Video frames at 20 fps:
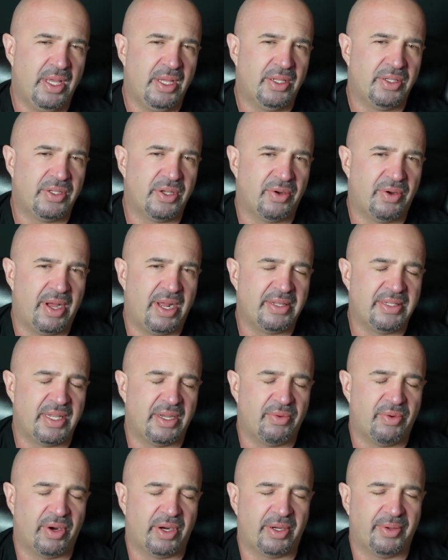So, how does
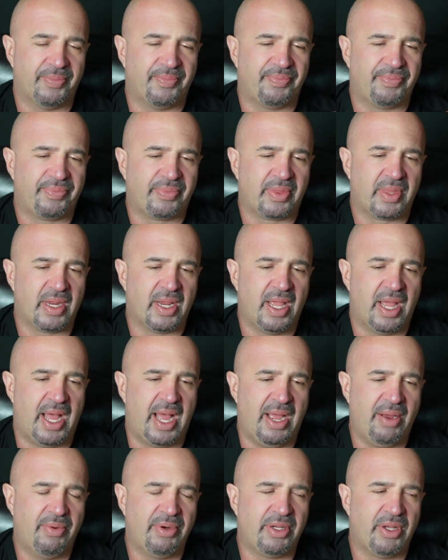that work?
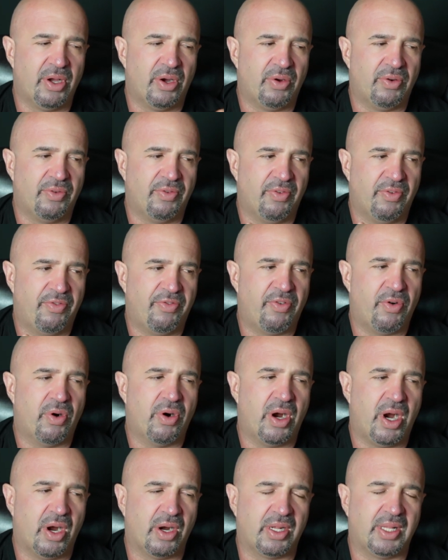I would go
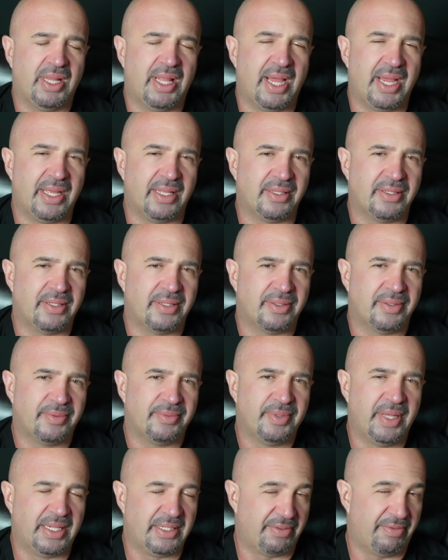for our clients
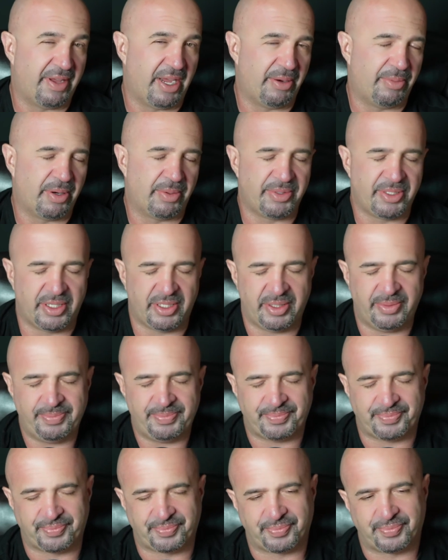as a value proposition.
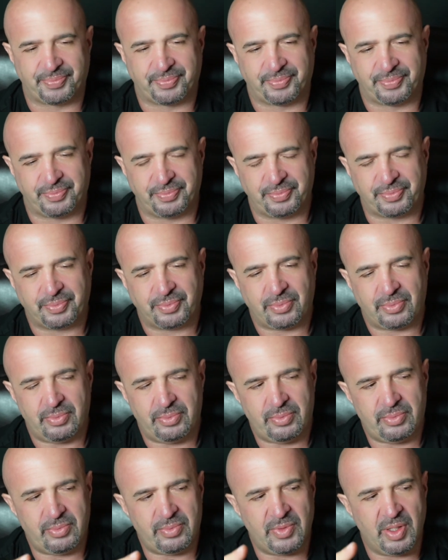
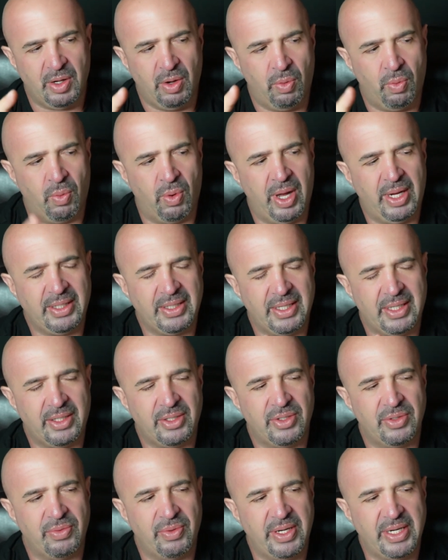What
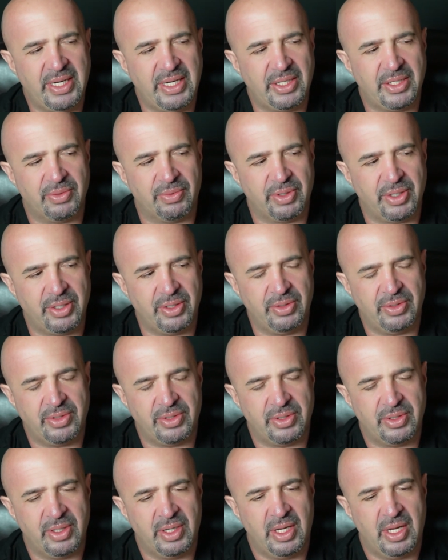do we need to
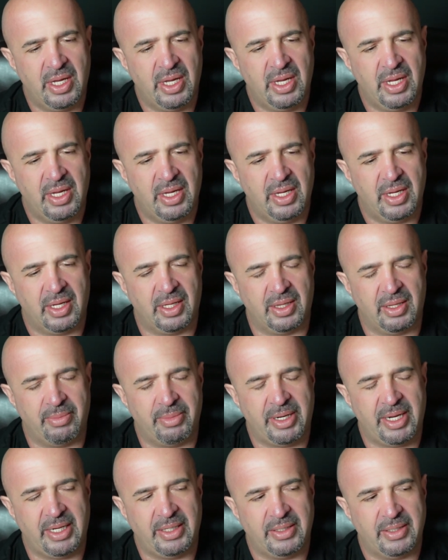reduce,
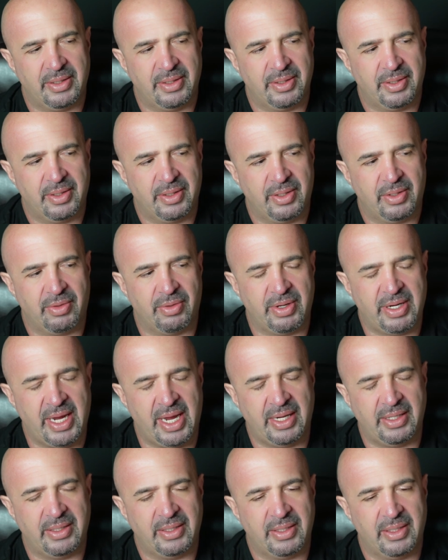eliminate,
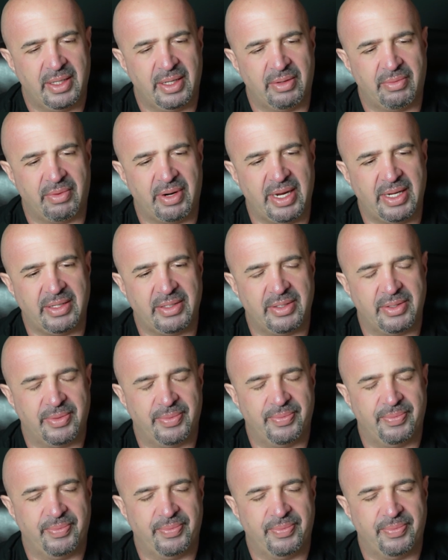create, and raise?